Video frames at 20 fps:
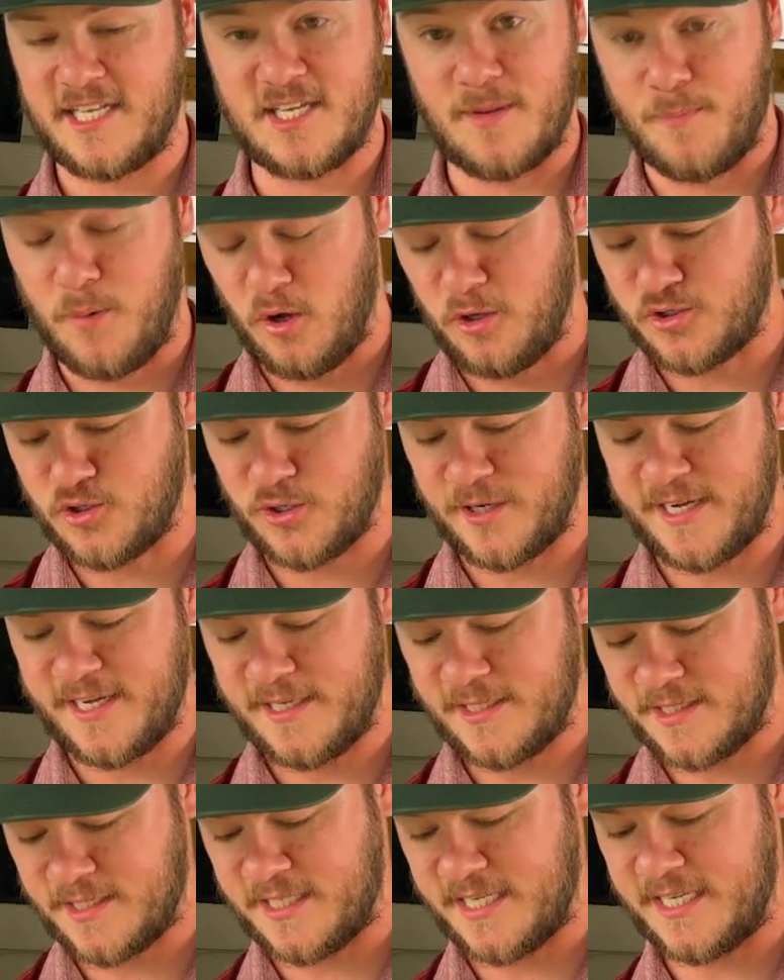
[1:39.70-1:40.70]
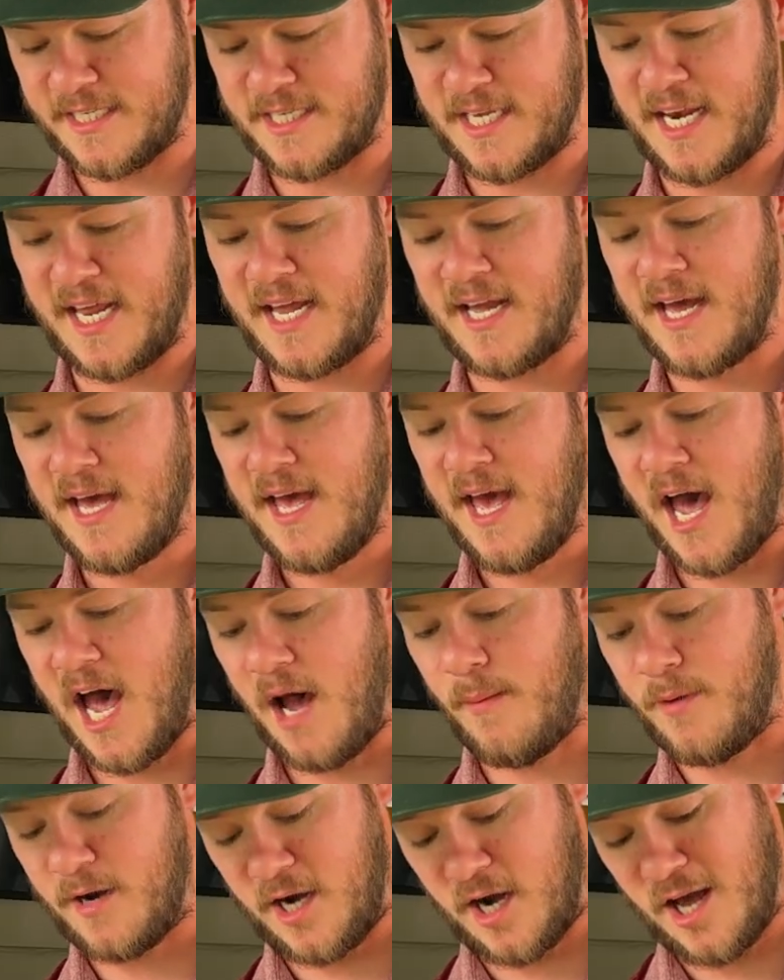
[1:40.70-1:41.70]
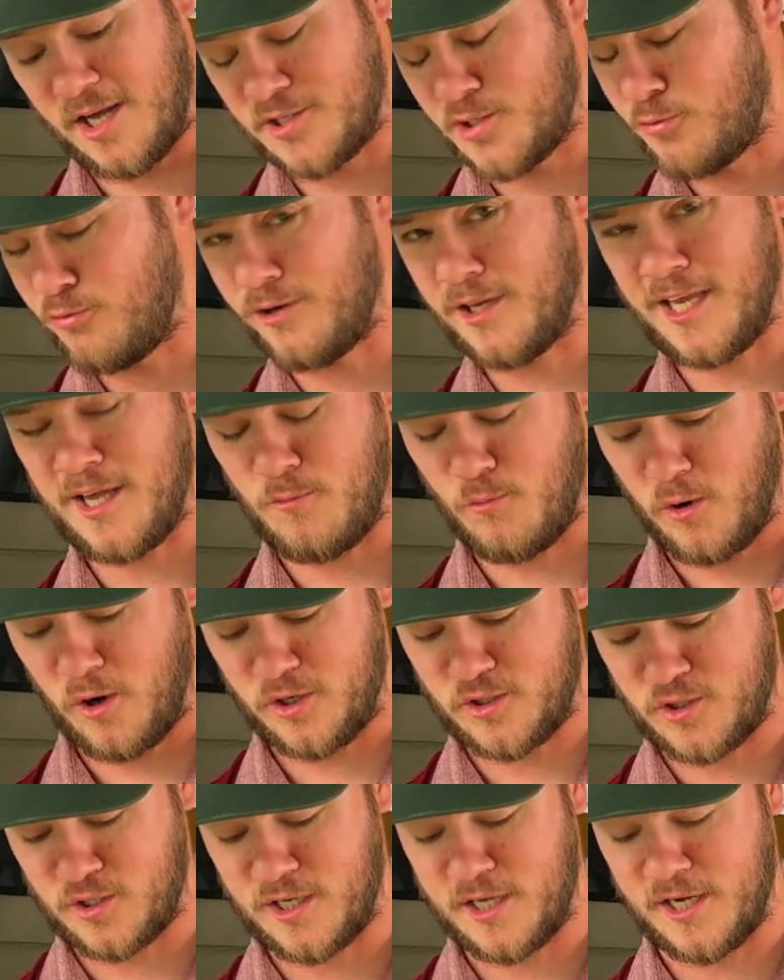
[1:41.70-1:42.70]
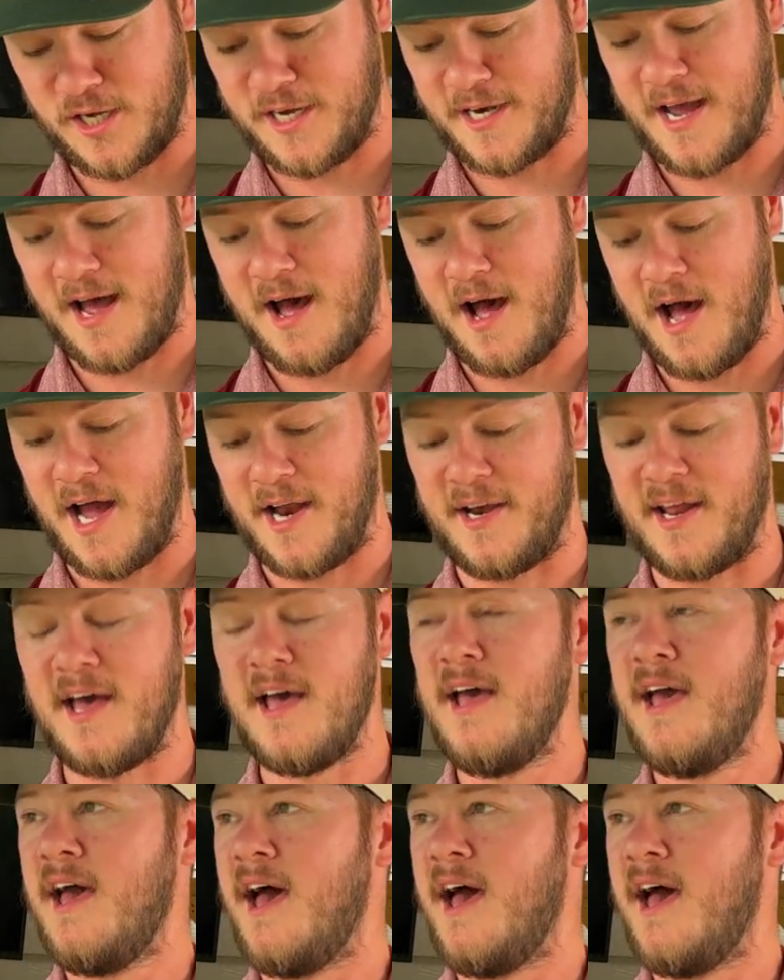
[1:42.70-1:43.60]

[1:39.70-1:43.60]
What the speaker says: a poultry seasoning, but it also really works good on